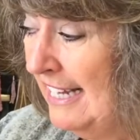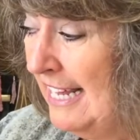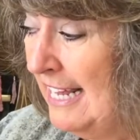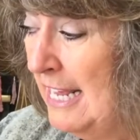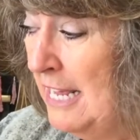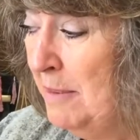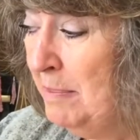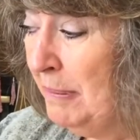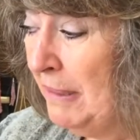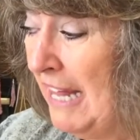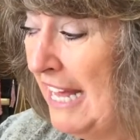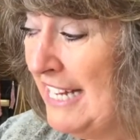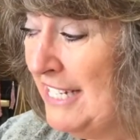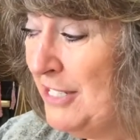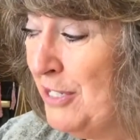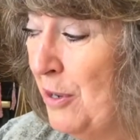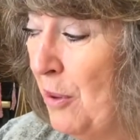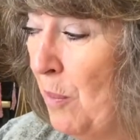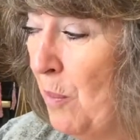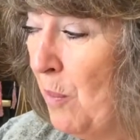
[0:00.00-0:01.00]
He played
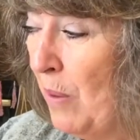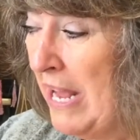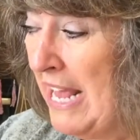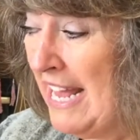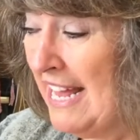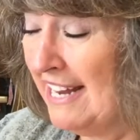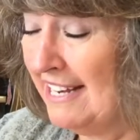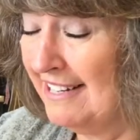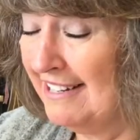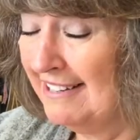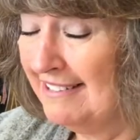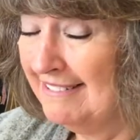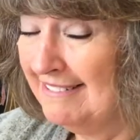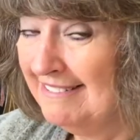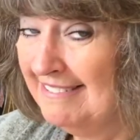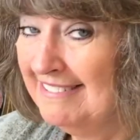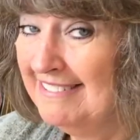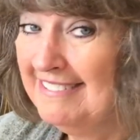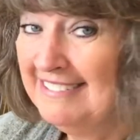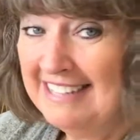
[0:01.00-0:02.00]
to win,
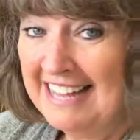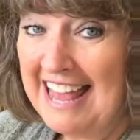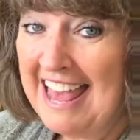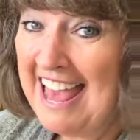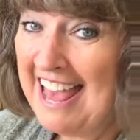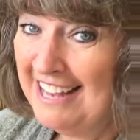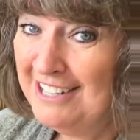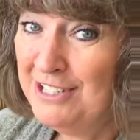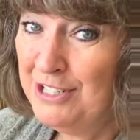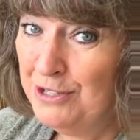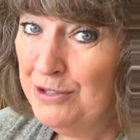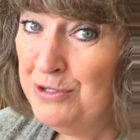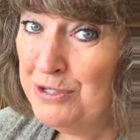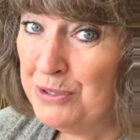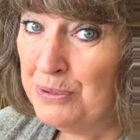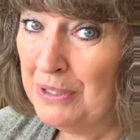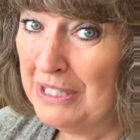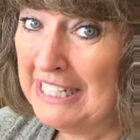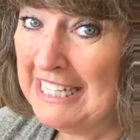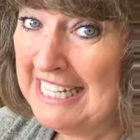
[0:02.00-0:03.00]
and
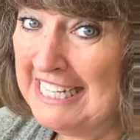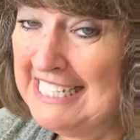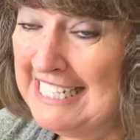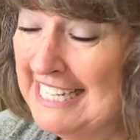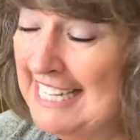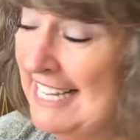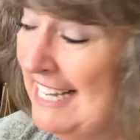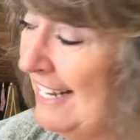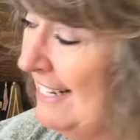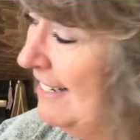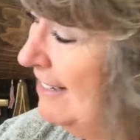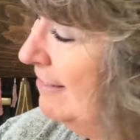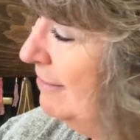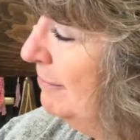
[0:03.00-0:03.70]
usually did.